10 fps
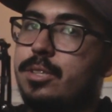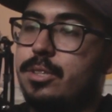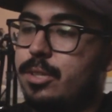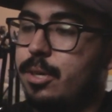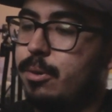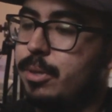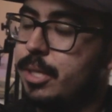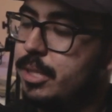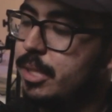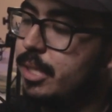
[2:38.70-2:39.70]
So
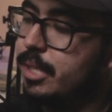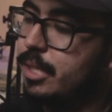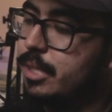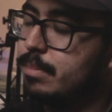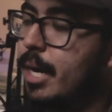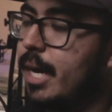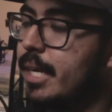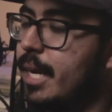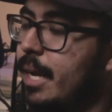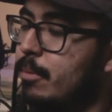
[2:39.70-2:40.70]
this is my
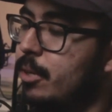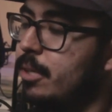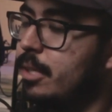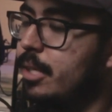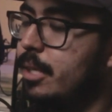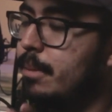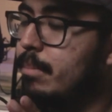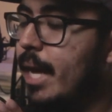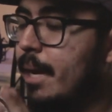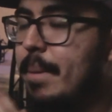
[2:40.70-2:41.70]
camera, the
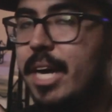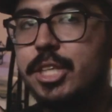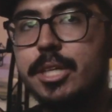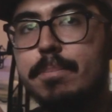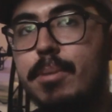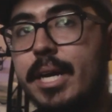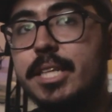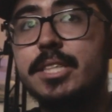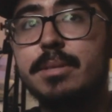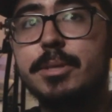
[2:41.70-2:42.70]
Blackmagic
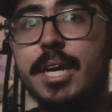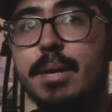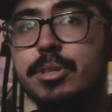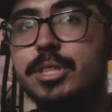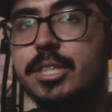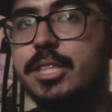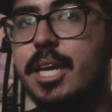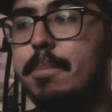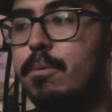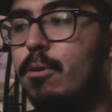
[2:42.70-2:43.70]
Pocket Cinema Camera
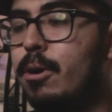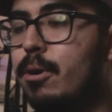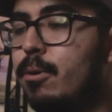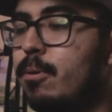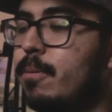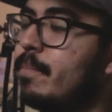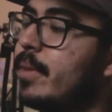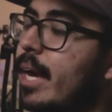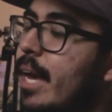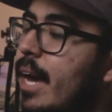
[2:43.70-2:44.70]
6K Pro.
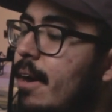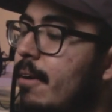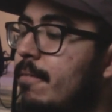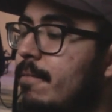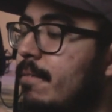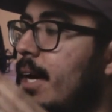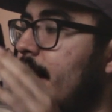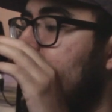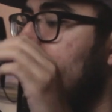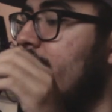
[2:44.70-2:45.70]
I have
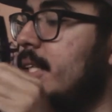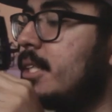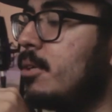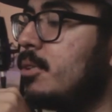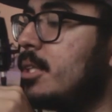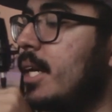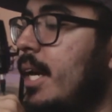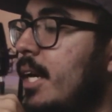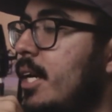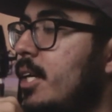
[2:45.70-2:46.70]
a
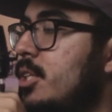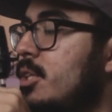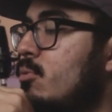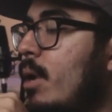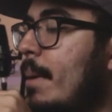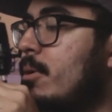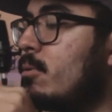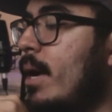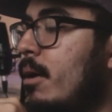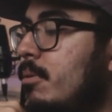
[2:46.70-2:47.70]
tilt-a-cage wrapped
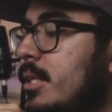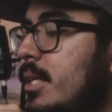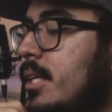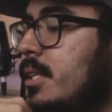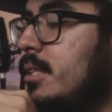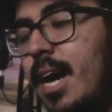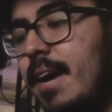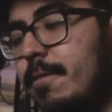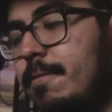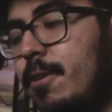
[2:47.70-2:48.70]
around it. I
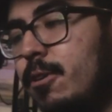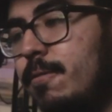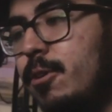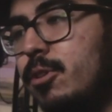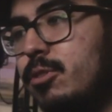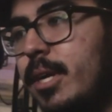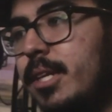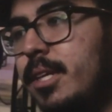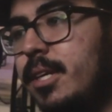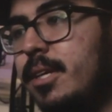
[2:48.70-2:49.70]
have a follow focus right
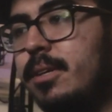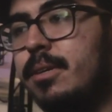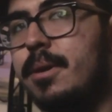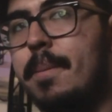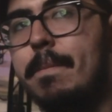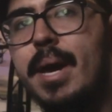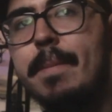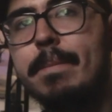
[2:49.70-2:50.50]
here, map